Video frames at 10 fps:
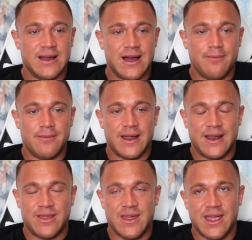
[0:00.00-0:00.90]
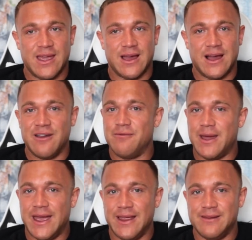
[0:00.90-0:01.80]
And I think I've
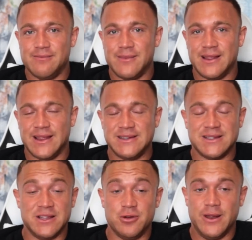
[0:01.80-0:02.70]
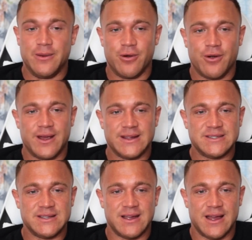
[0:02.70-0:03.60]
made at least a little bit of
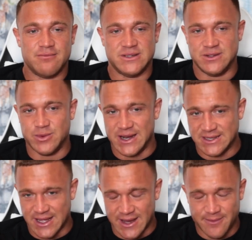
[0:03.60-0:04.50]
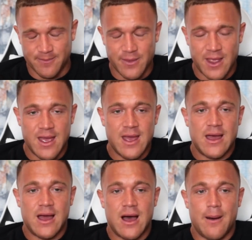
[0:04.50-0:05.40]
progress since when I started.
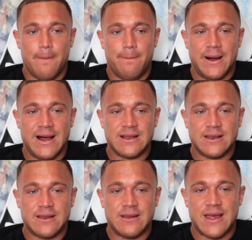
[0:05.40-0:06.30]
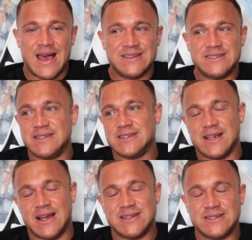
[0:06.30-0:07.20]
But as
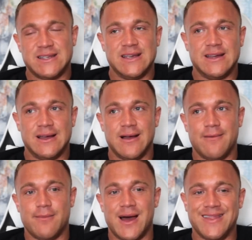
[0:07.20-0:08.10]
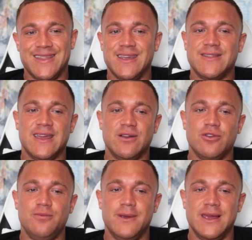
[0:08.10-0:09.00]
discussed, I think there
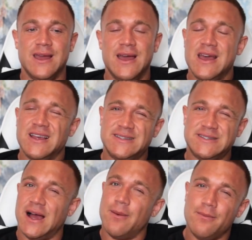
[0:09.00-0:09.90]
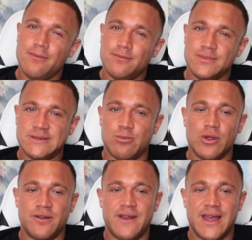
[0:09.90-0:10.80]
could be some
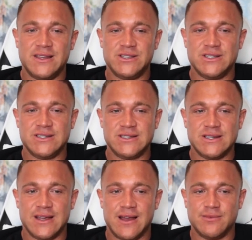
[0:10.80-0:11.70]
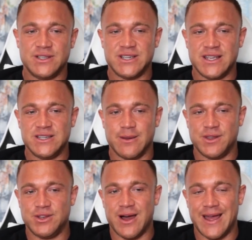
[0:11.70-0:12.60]
small advantages to changing up
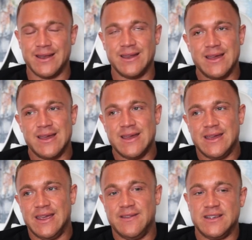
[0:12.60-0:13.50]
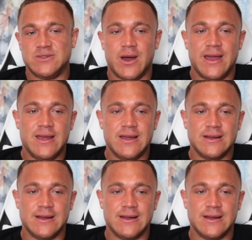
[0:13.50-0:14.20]
the diet in this way.